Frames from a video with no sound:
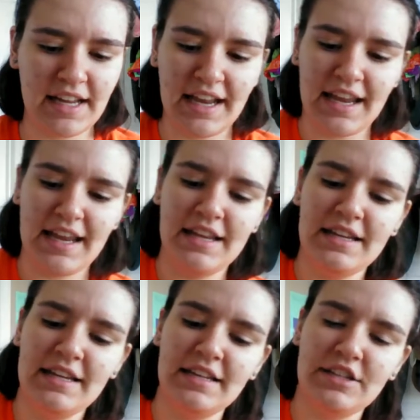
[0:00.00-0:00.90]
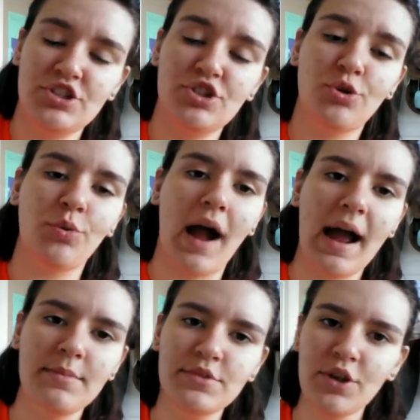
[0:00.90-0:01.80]
he
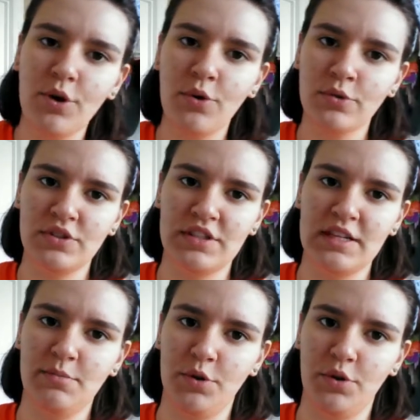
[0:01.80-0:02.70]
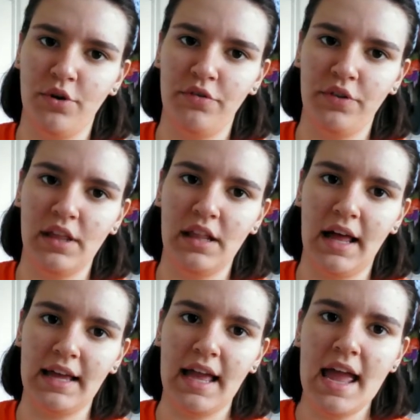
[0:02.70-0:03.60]
describes the whole scene beautifully,
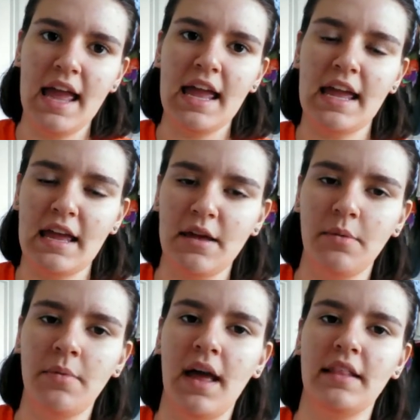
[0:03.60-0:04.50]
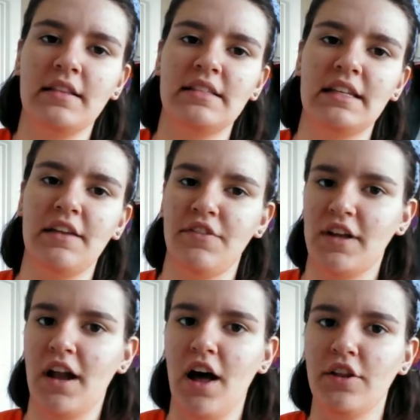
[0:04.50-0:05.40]
like him and the
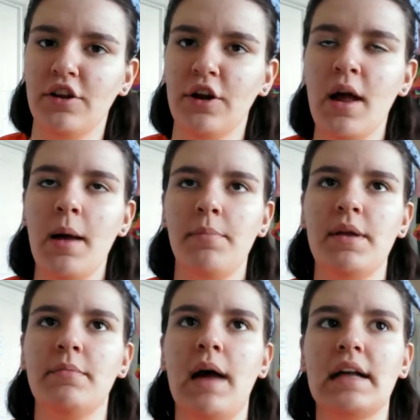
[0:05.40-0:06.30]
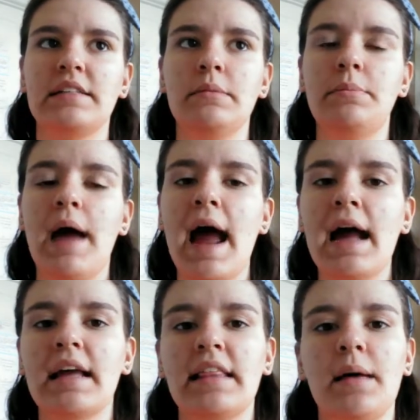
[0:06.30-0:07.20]
significant other being back to
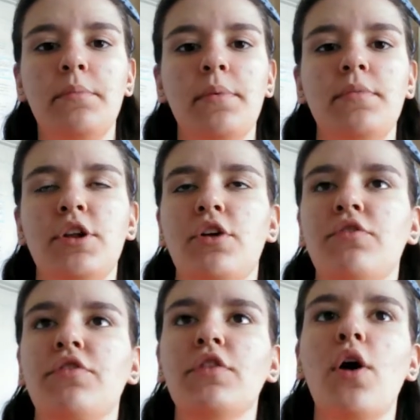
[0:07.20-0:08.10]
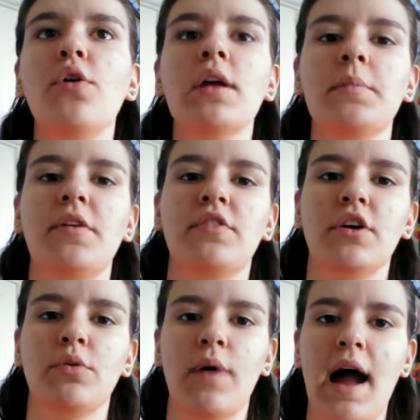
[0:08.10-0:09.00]
back, them, you know, floating above the
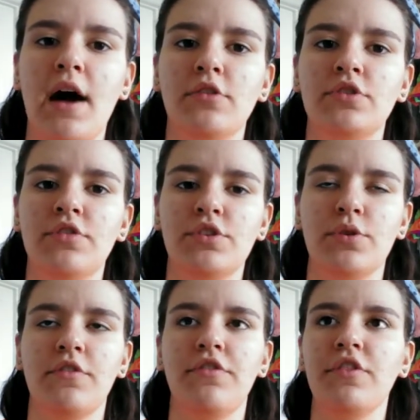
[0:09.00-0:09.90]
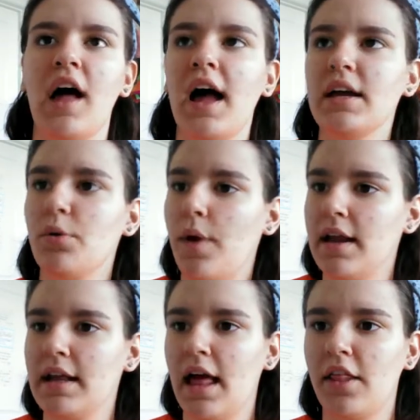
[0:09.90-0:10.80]
ground, sort of flying away
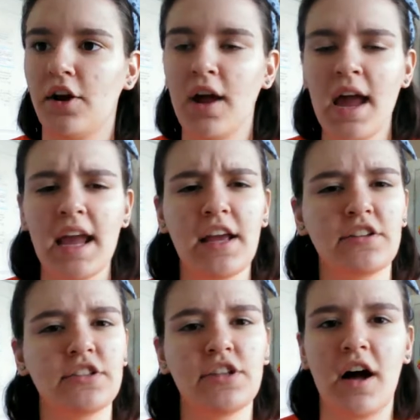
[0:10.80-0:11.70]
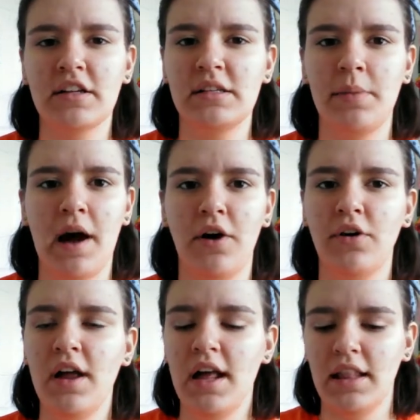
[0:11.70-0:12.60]
together. He also talks
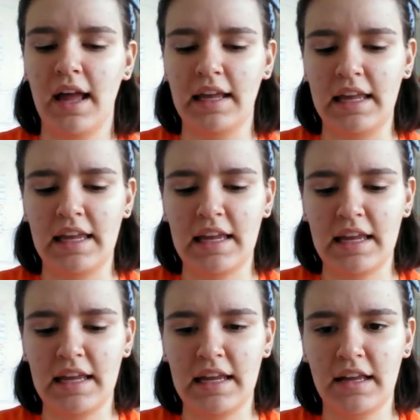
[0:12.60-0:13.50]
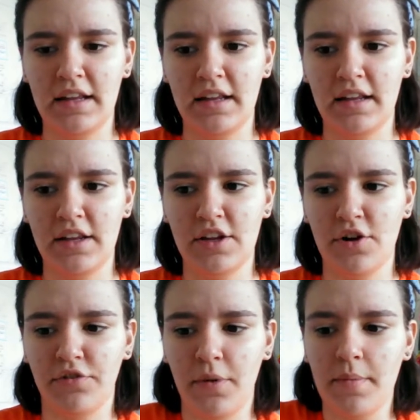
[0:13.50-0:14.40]
about, like, he, you
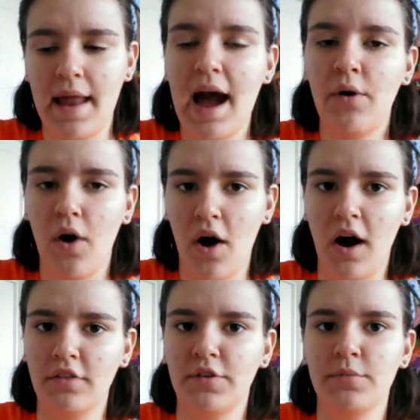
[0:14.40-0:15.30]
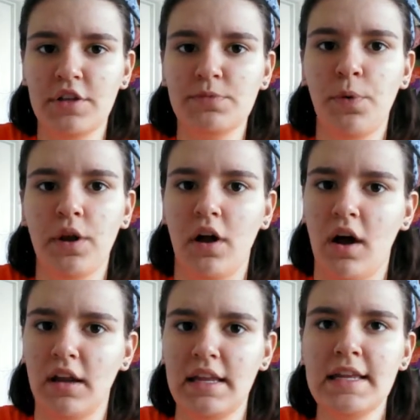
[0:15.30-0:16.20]
know, from now on, from this point
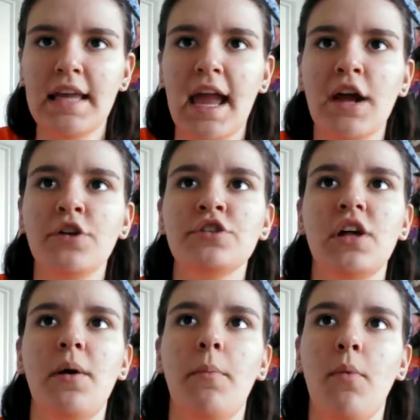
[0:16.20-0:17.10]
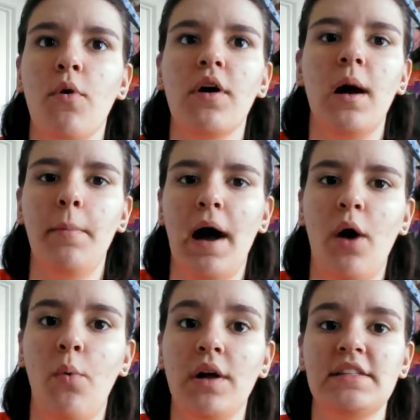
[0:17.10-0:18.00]
on, he cares more
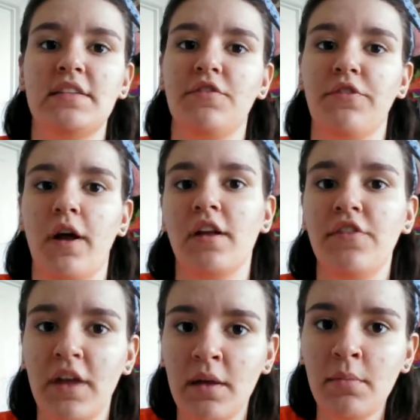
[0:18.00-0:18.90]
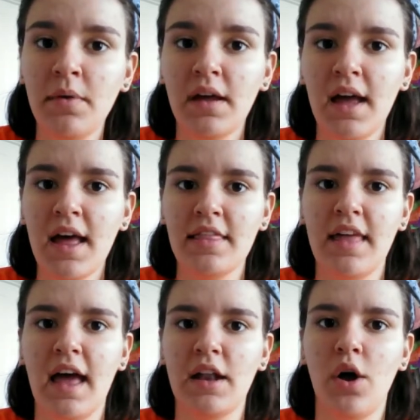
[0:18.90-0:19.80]
about what's in front of him
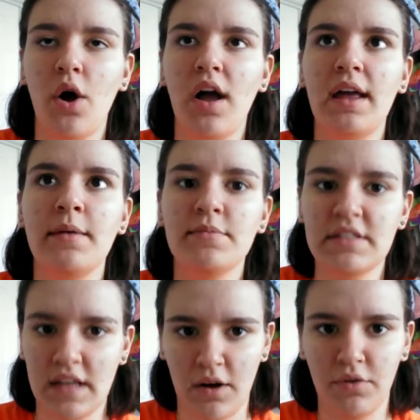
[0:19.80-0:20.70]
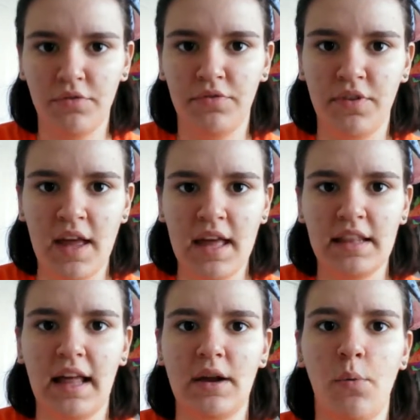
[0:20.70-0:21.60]
than himself.
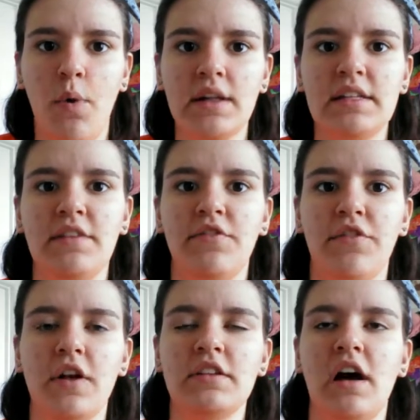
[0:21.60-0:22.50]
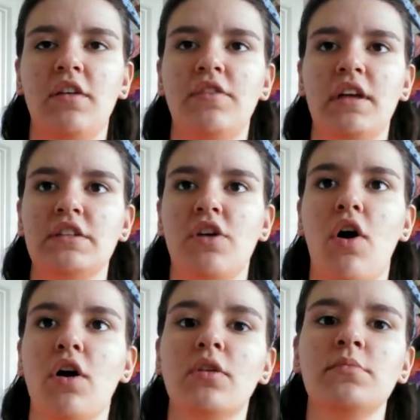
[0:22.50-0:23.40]
Like, what's in front of his
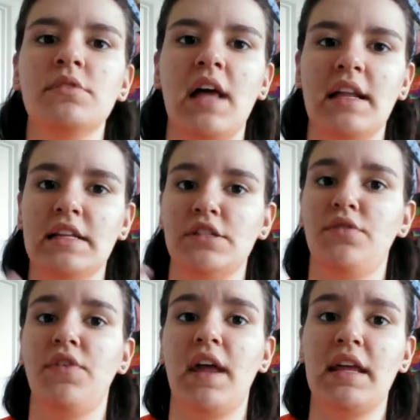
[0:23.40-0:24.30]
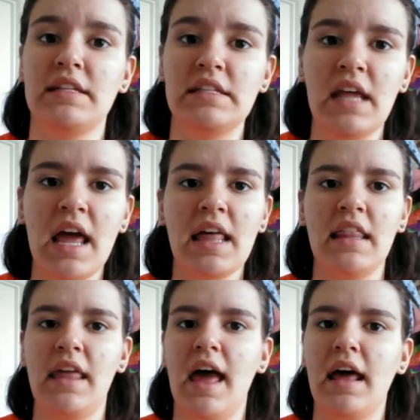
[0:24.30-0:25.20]
arms and his face
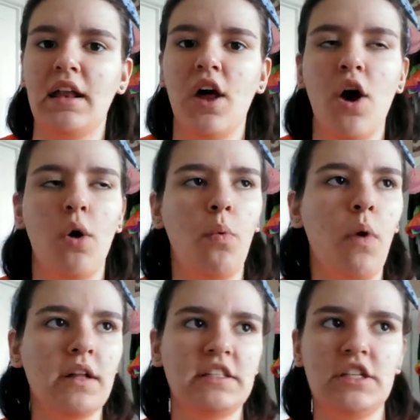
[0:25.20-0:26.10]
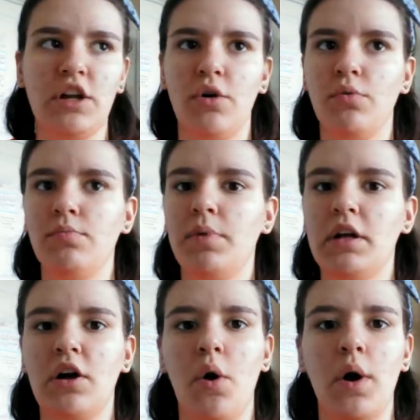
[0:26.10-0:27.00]
than what's, you know,
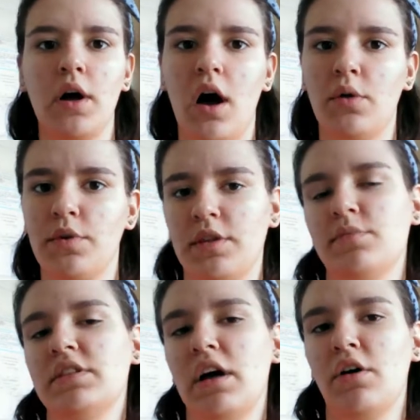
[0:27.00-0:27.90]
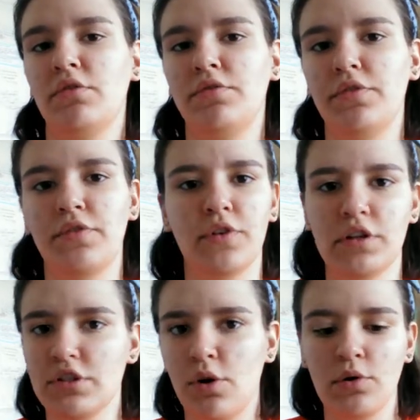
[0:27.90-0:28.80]
been going on with himself for
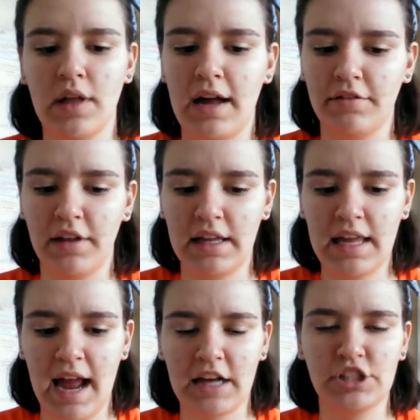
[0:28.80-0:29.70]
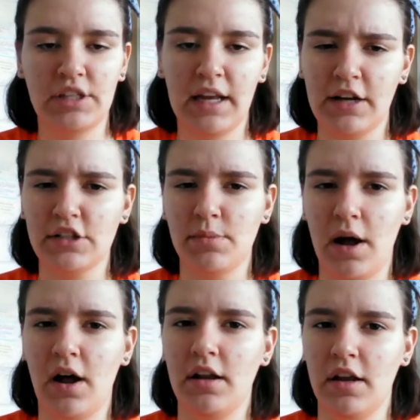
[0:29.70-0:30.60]
his whole life. Like, he actually cares
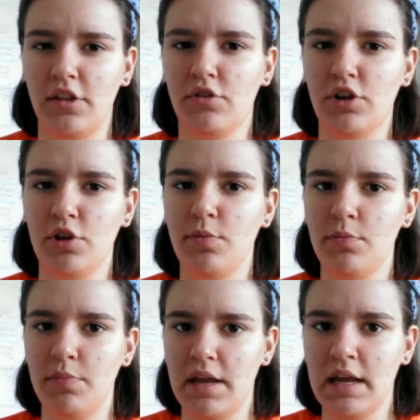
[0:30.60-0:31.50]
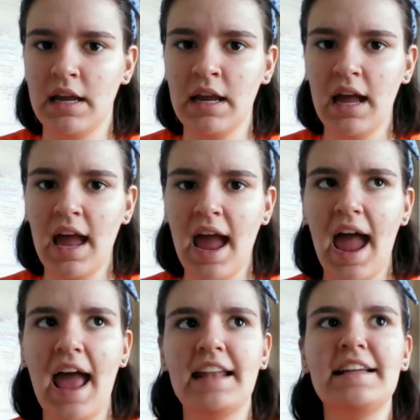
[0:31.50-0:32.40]
about another human being,
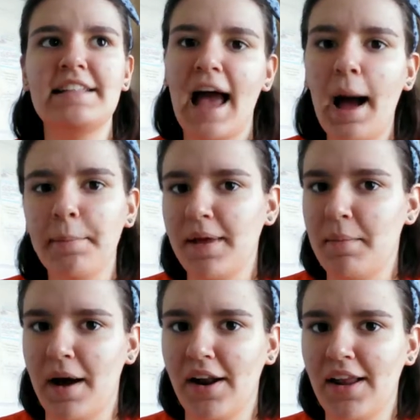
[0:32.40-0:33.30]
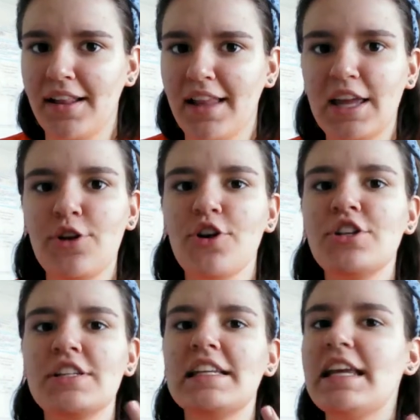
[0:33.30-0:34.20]
and he's happy about it. Like, you can
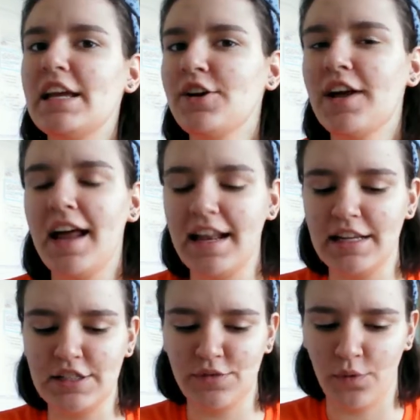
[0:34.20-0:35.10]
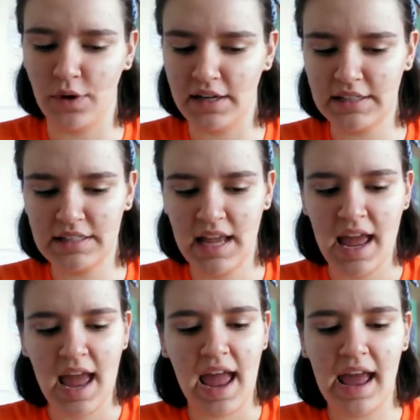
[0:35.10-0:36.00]
just hear it in his voice.
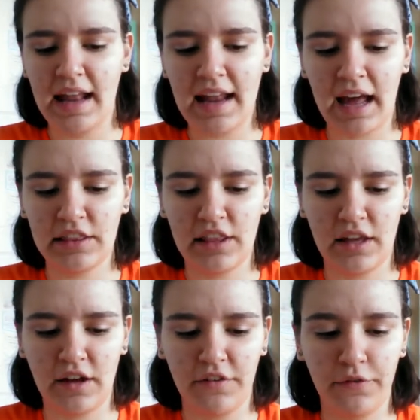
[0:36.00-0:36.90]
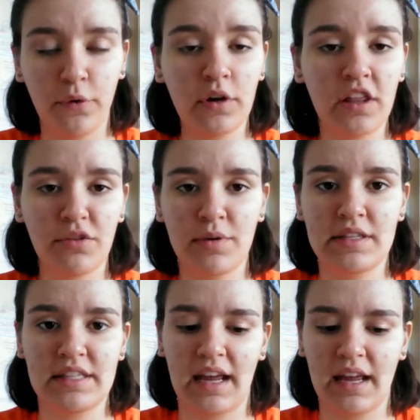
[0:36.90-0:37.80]
And at the
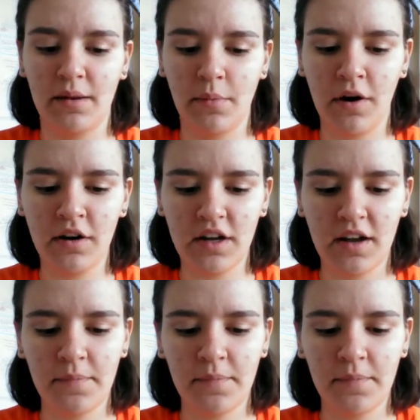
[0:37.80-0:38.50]
43-second mark,